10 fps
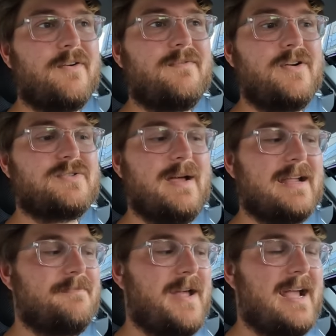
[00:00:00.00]
for
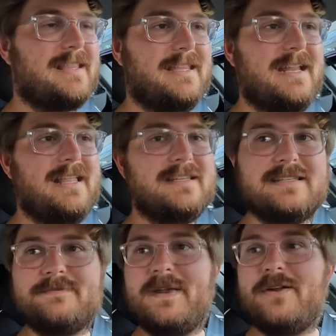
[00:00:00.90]
Volkswagen back in the day.
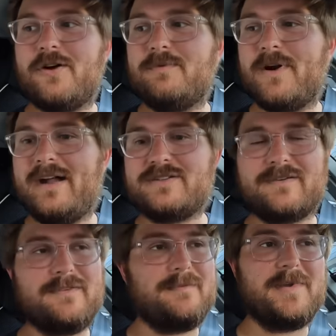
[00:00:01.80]
This has been her
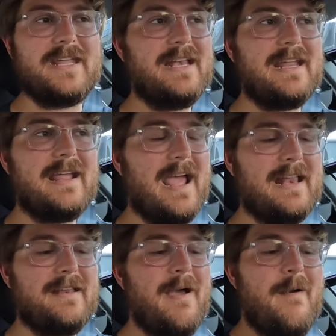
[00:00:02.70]
project from the beginning.
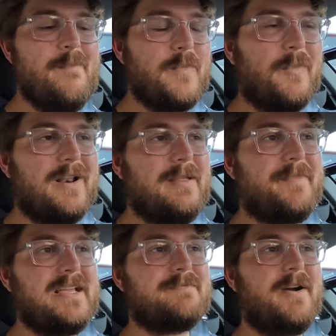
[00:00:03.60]
And one of
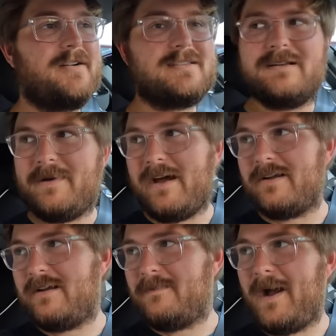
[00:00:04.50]
the best parts
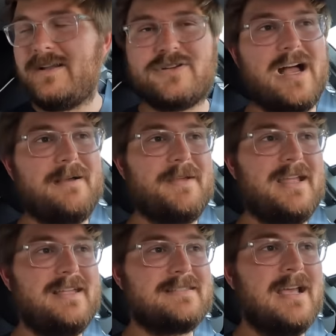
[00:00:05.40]
about my job
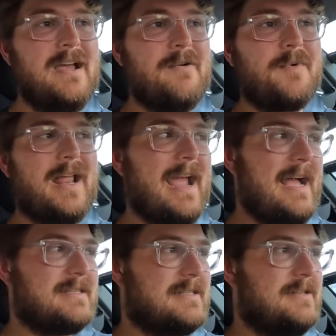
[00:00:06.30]
is when I
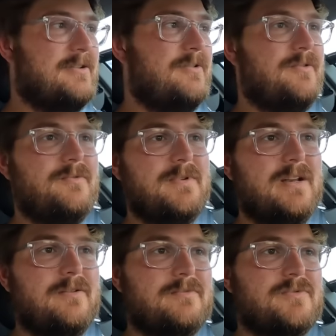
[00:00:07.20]
ask to do,
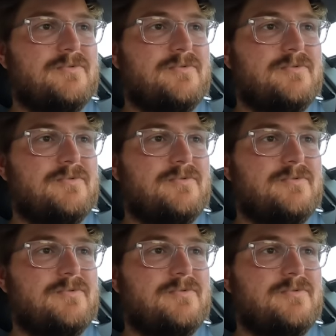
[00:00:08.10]
you know,